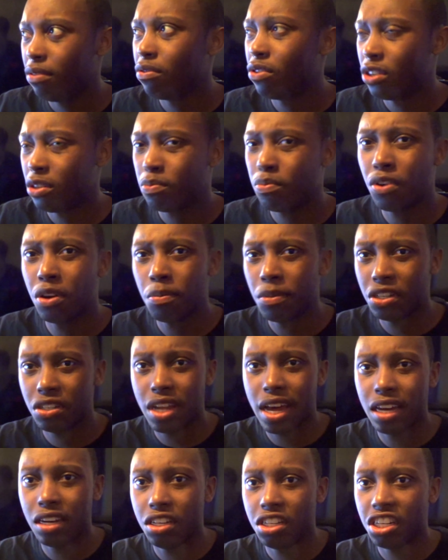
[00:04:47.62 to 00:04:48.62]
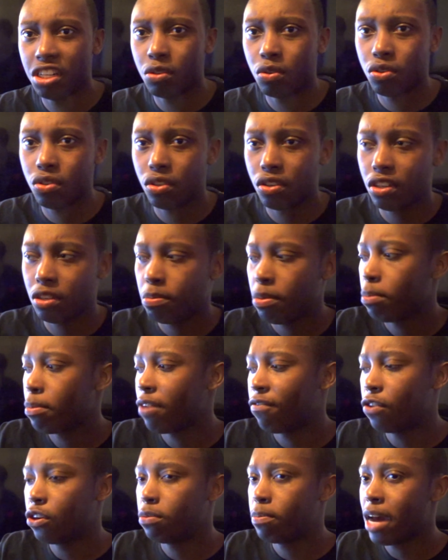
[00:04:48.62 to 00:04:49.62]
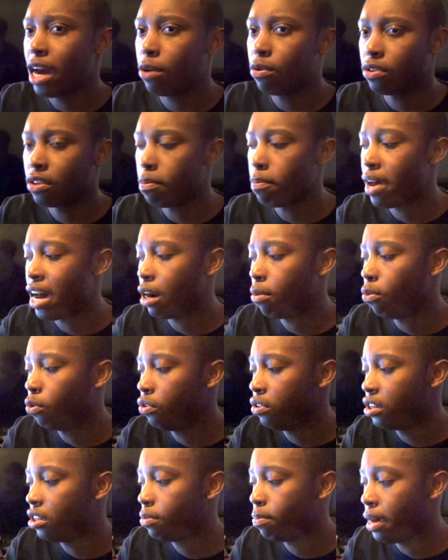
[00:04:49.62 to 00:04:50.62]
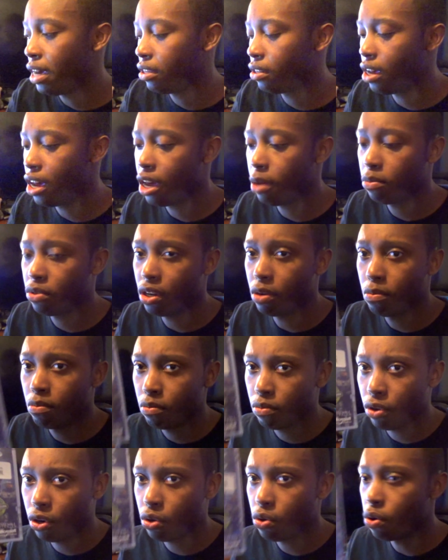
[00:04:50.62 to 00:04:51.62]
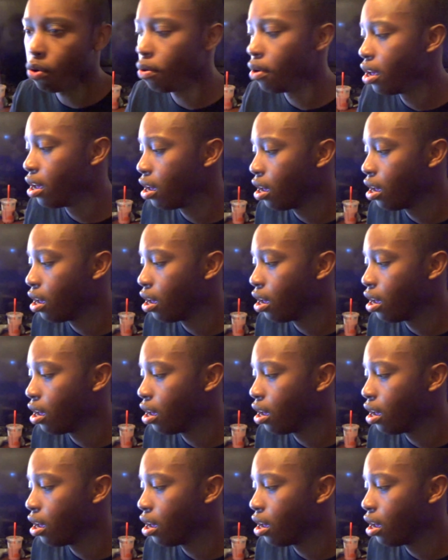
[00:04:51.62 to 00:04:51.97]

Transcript: just pretty much that in general. So this being my first backwards compatible disc-based game, so pretty cool.